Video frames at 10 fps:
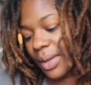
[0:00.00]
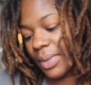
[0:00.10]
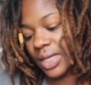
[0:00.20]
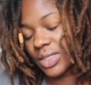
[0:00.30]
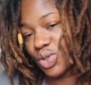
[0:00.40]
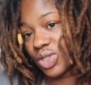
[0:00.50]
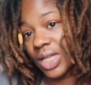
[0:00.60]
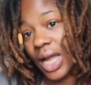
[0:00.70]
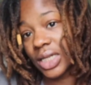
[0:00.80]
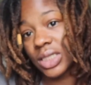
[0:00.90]
because
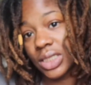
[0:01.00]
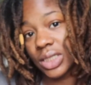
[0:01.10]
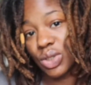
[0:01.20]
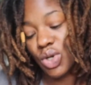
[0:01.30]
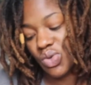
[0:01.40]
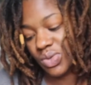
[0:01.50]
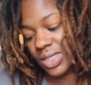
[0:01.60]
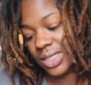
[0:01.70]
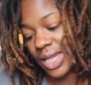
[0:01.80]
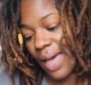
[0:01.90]
usually I just, you know,
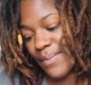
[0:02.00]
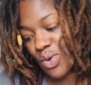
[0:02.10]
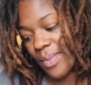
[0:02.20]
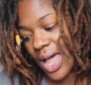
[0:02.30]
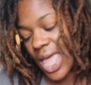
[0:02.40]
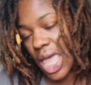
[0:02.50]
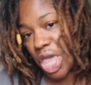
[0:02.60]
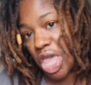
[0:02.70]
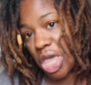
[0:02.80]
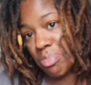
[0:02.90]
slap it on my
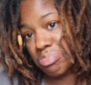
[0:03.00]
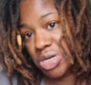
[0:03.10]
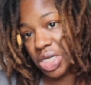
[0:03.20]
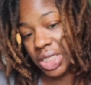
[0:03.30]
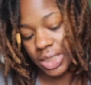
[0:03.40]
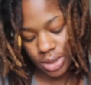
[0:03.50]
head, but